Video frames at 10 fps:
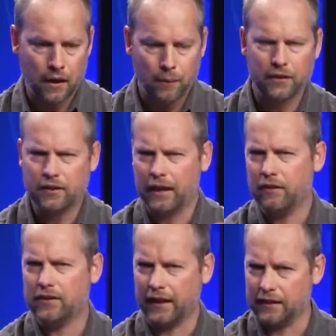But there's kind of a
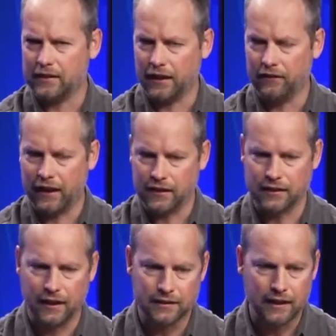second side of data science,